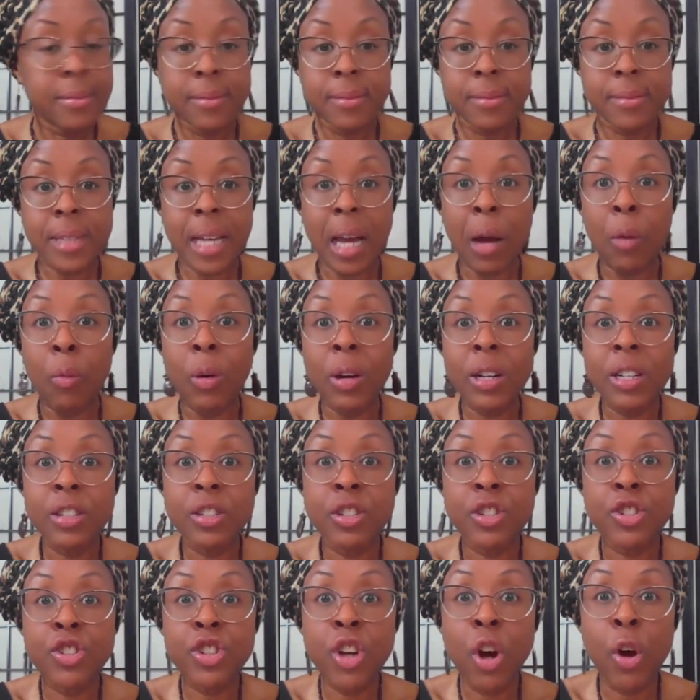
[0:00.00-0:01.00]
I wanted
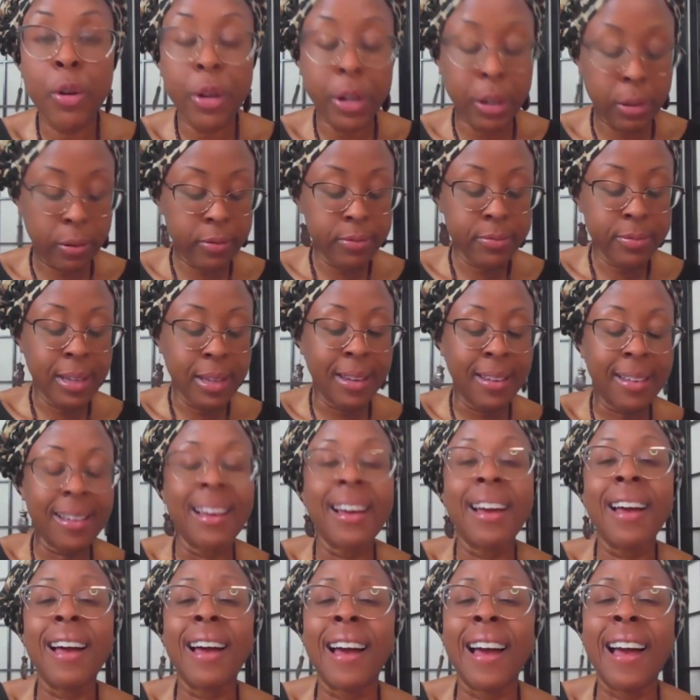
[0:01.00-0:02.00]
to show you.
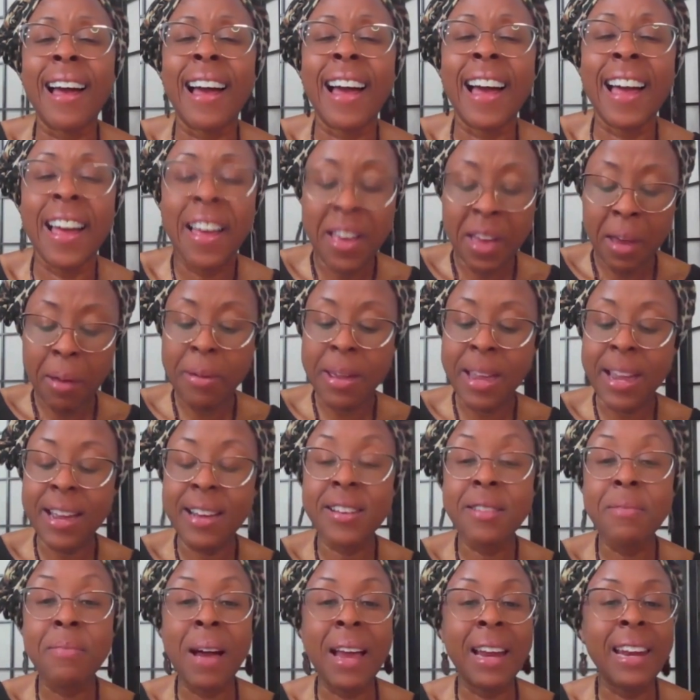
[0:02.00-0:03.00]

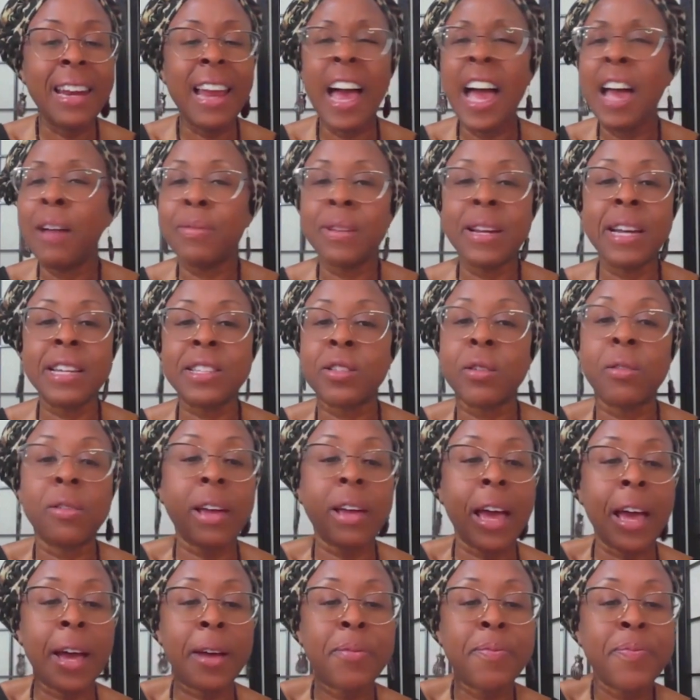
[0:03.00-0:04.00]
Ending my live, but that's
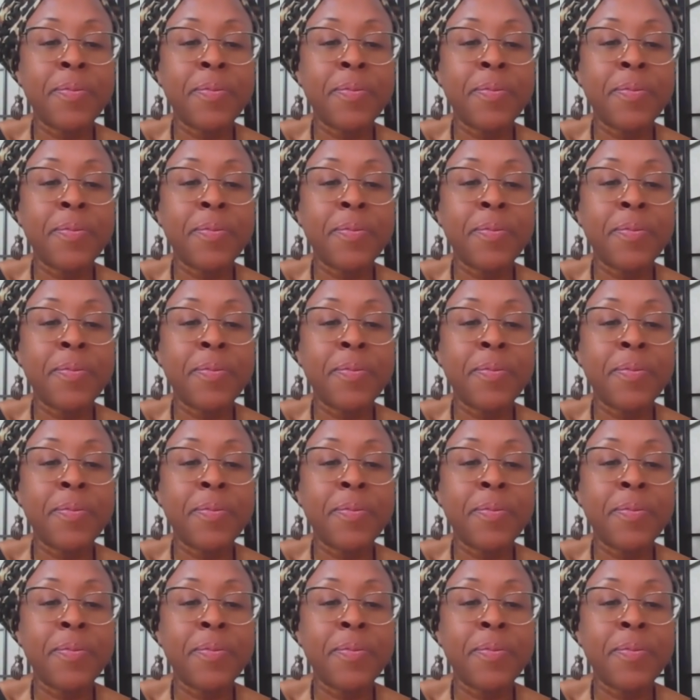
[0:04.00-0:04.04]
okay.